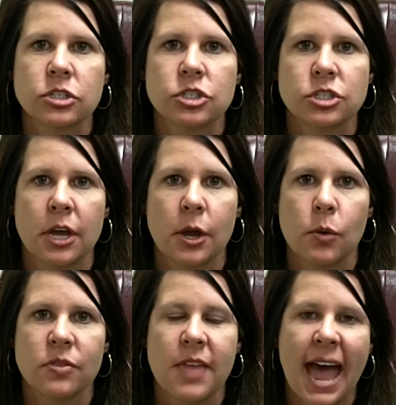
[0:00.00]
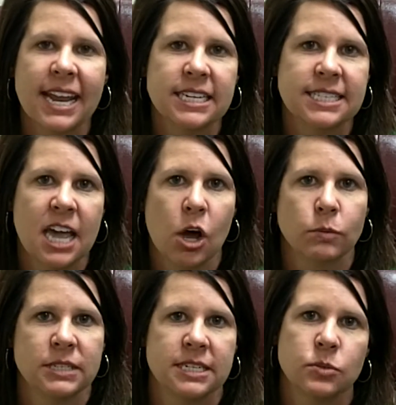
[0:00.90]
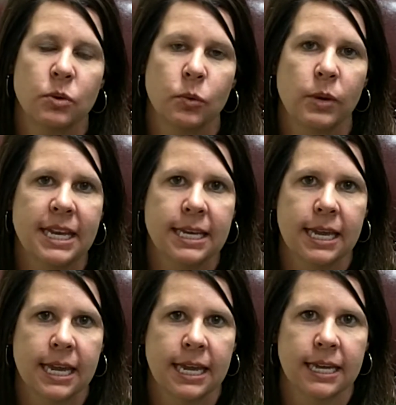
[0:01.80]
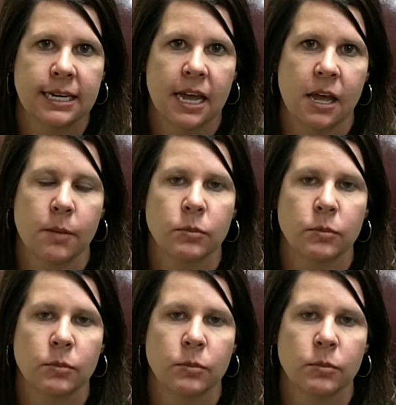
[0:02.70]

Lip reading: So that has helped us where we can